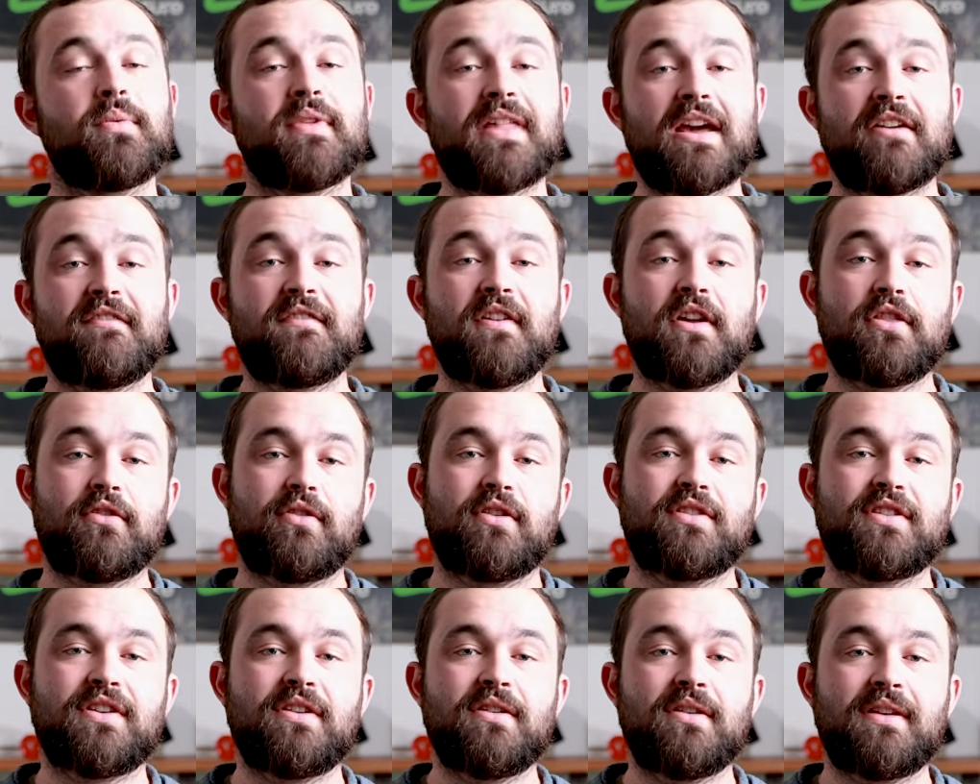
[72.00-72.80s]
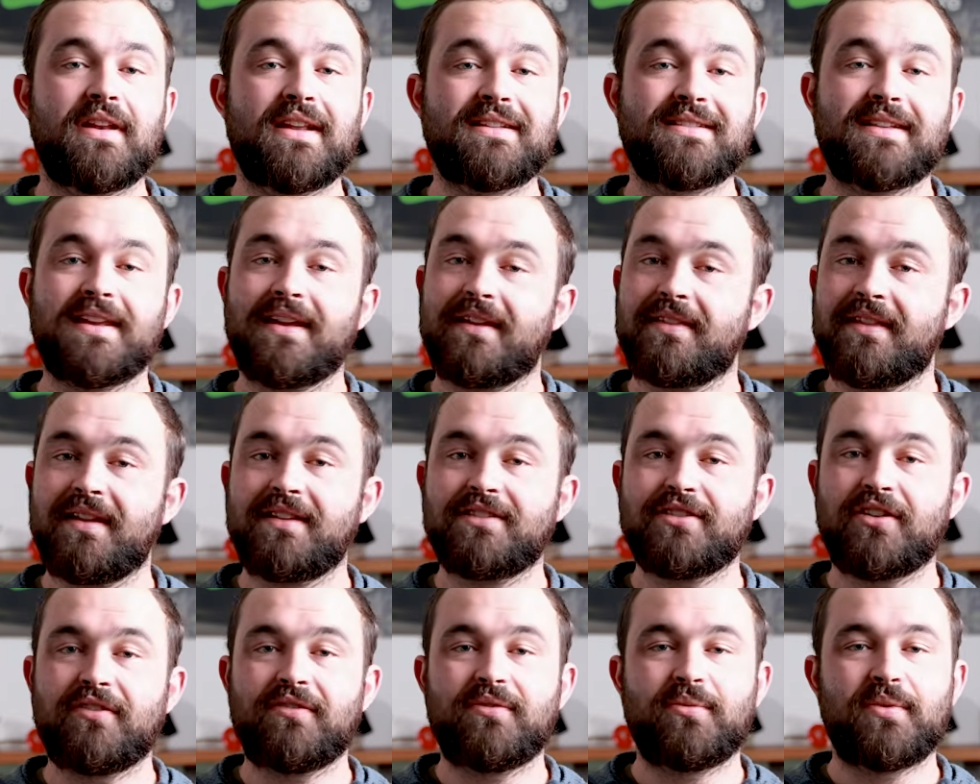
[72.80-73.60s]
without further ado, let's kick
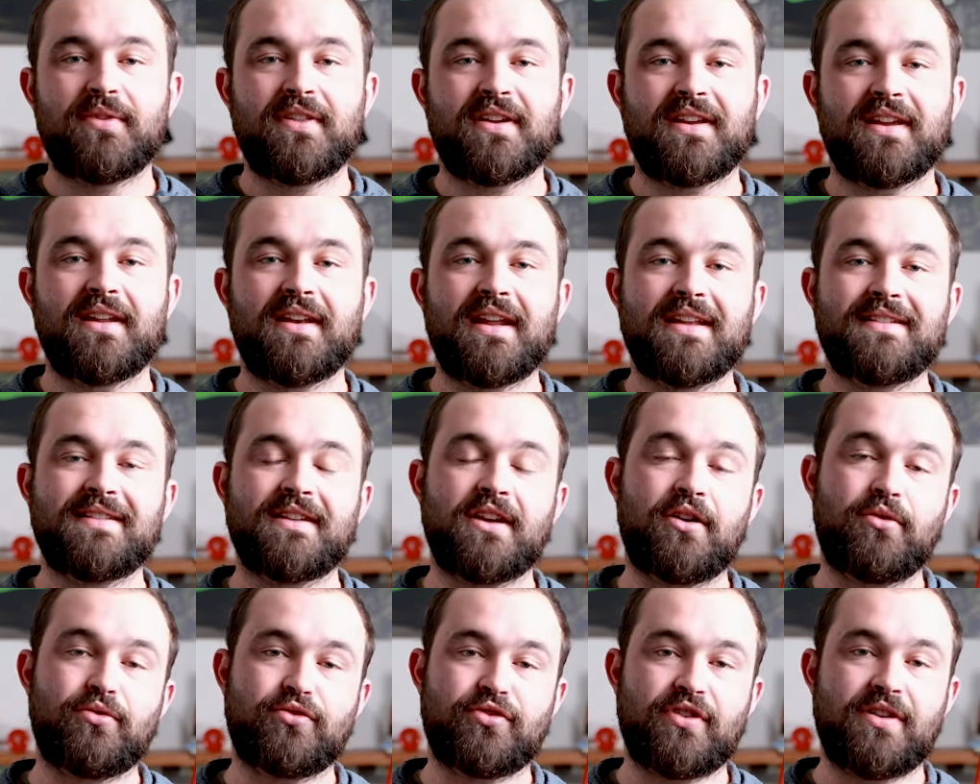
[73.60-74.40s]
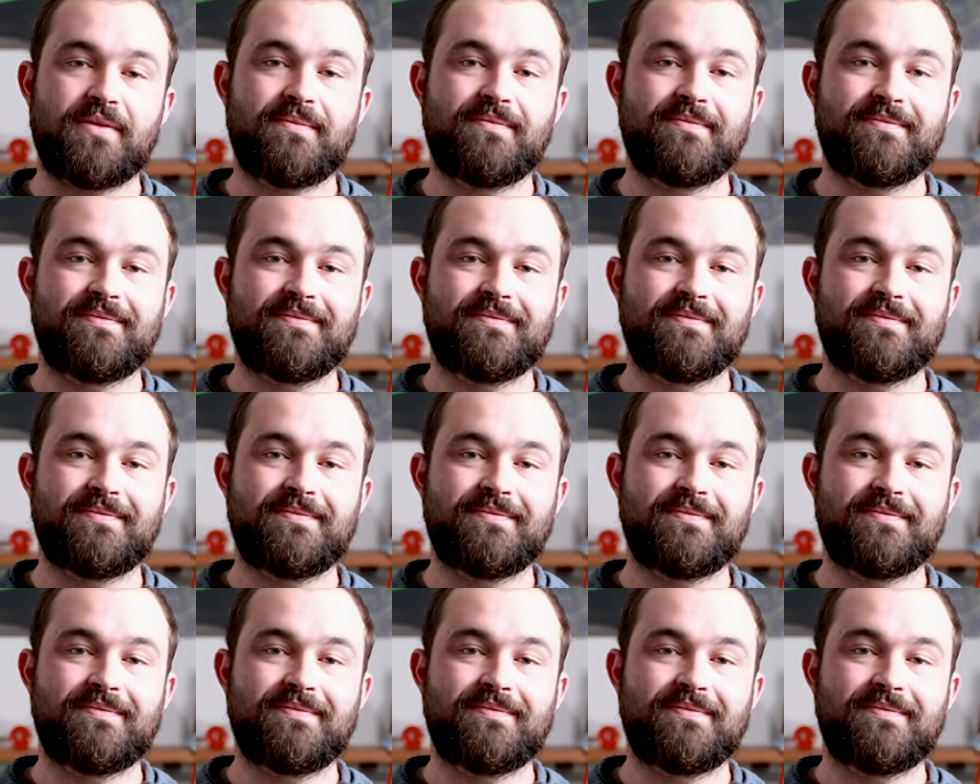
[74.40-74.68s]
things off with the Kinetic Ultra.